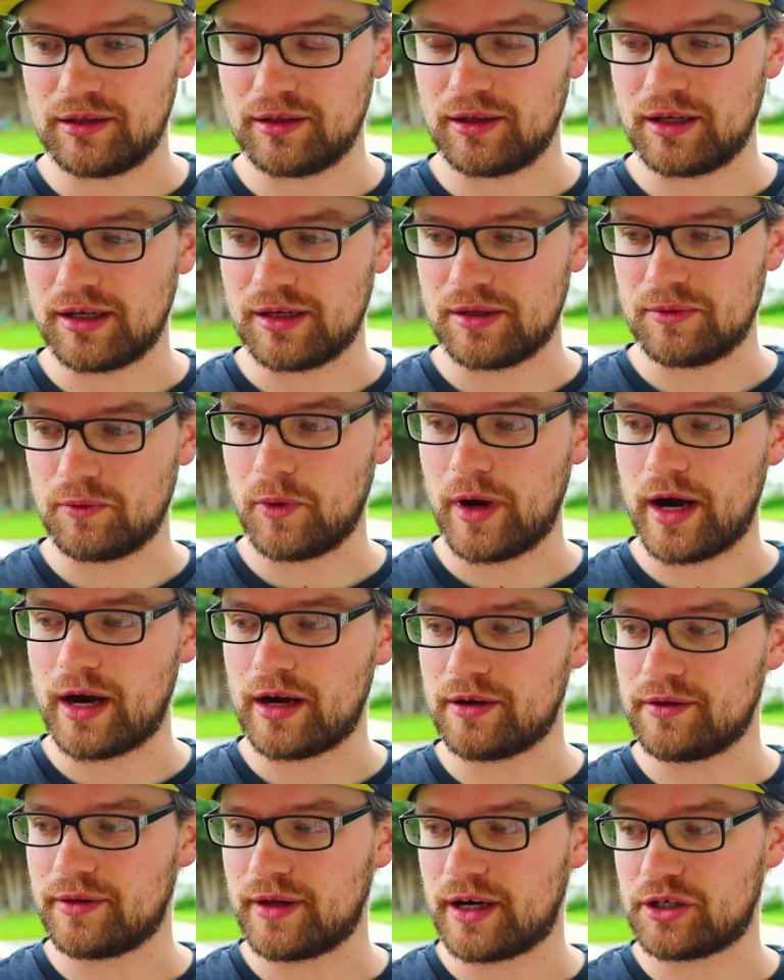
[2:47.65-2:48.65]
uh,
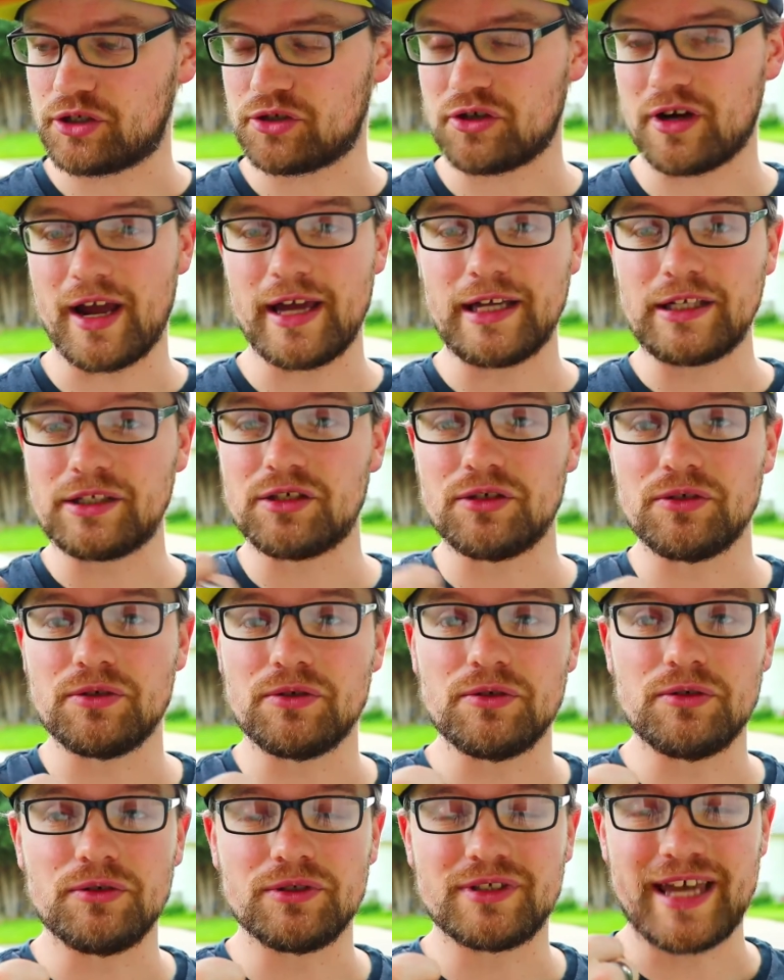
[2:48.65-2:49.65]
where they're trying
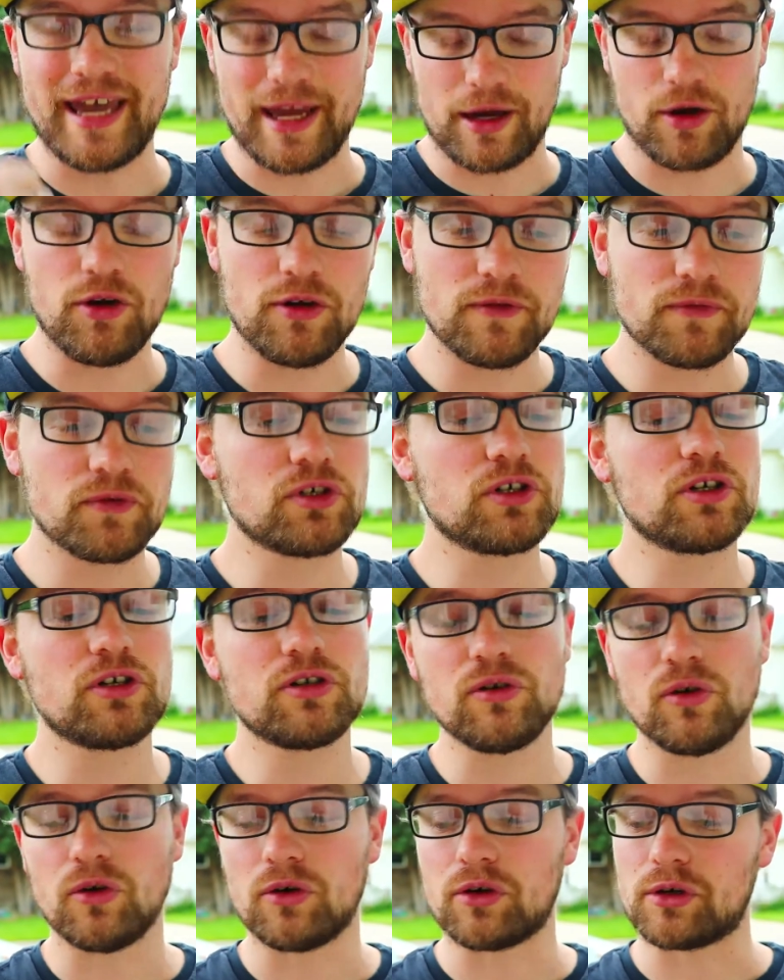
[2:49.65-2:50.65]
to take
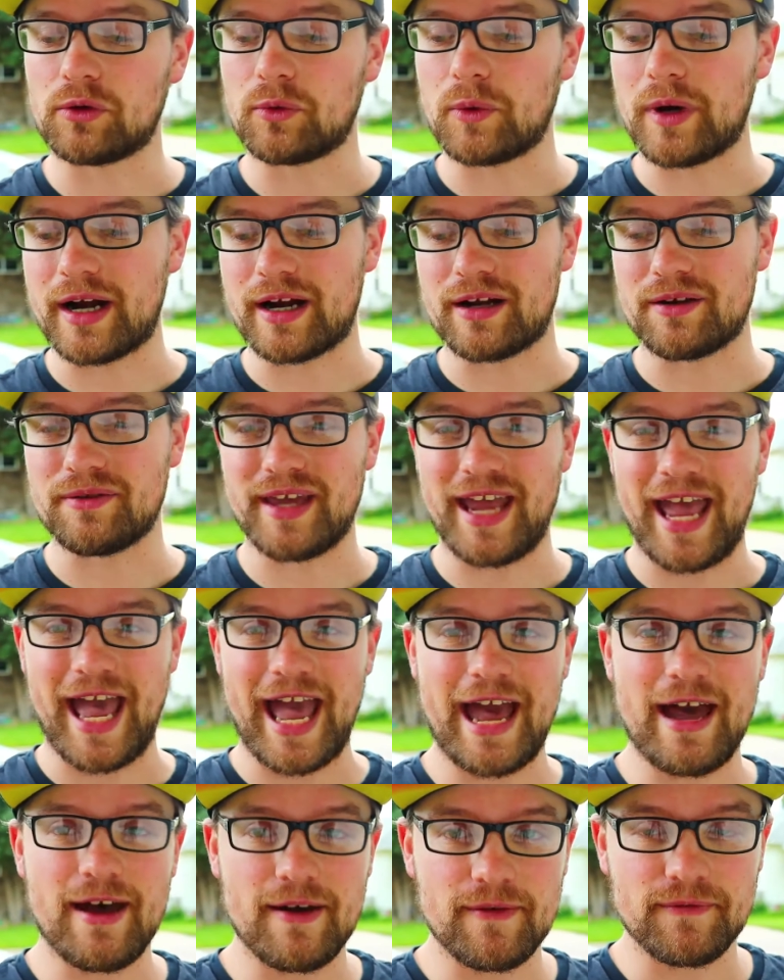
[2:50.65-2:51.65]
over or where they
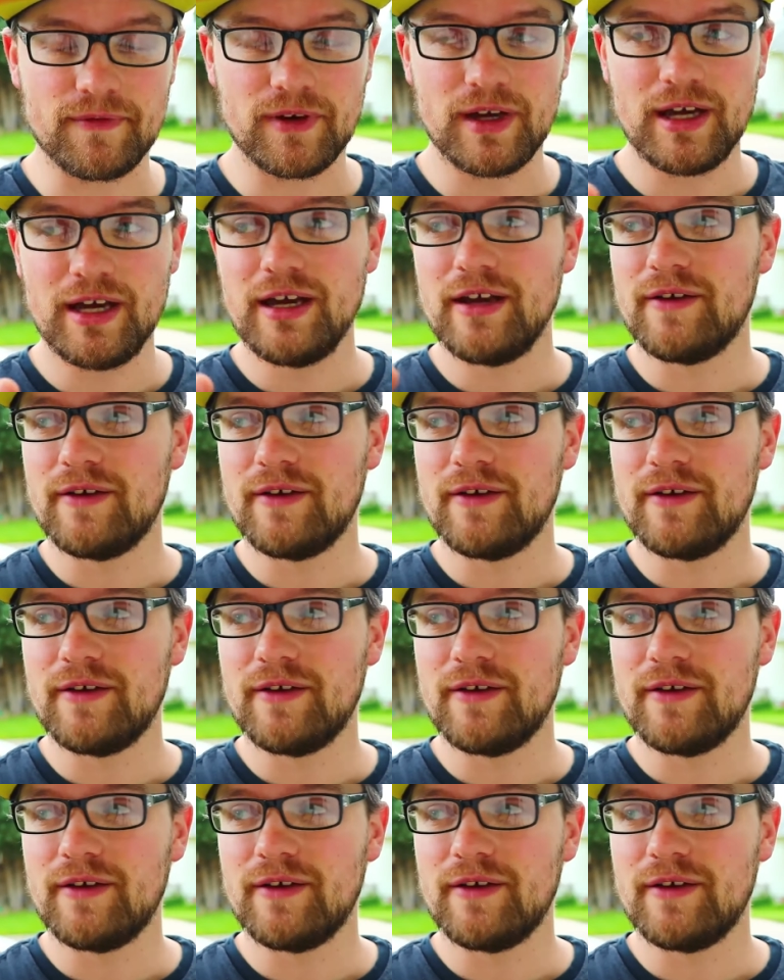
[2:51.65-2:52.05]
have